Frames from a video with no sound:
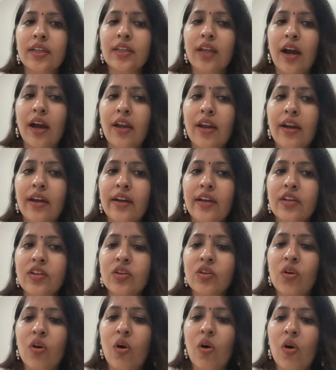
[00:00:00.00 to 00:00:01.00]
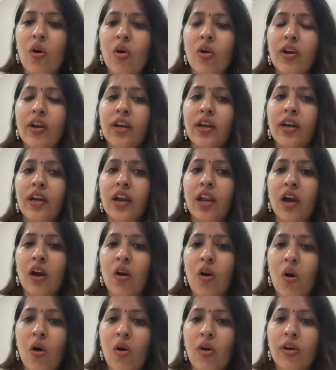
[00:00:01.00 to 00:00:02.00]
Thailand is Khon,
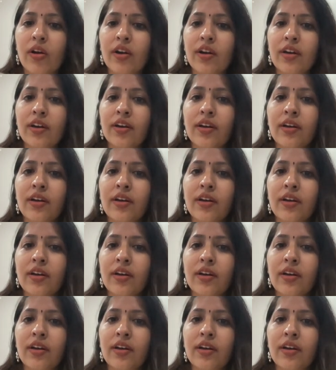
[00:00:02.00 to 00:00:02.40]
Lakhon.